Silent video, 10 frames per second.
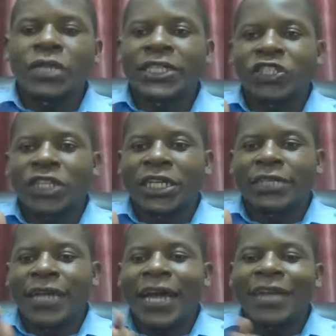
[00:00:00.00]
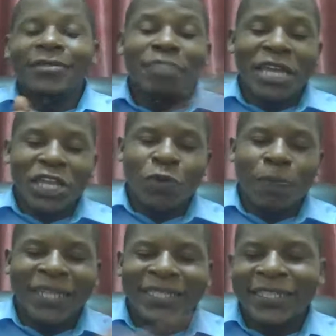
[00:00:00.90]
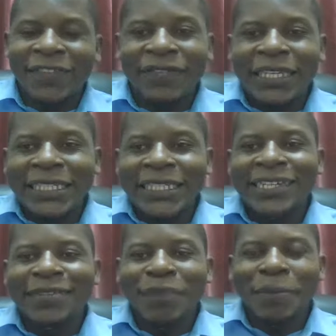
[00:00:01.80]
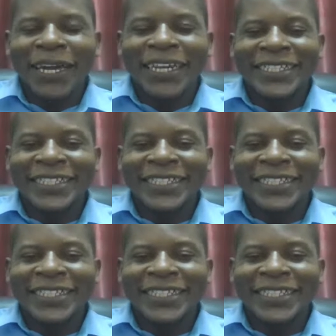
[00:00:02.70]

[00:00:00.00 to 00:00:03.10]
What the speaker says: this journey, and may you pass definitely. Bye bye.